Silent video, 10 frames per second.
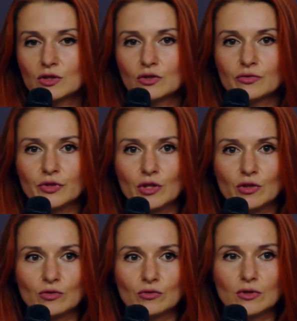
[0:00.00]
So
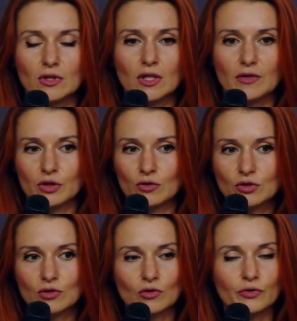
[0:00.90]
uh, this is the
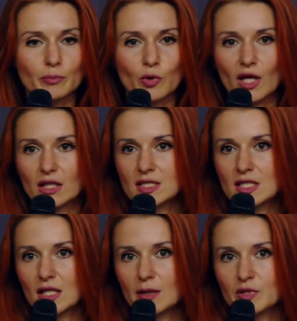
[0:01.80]
support of
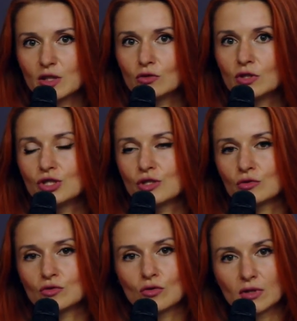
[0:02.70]
children with
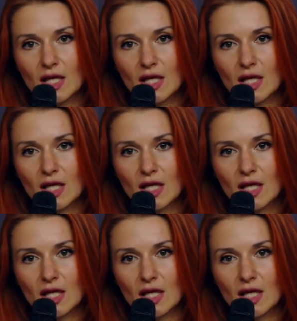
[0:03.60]
SMA.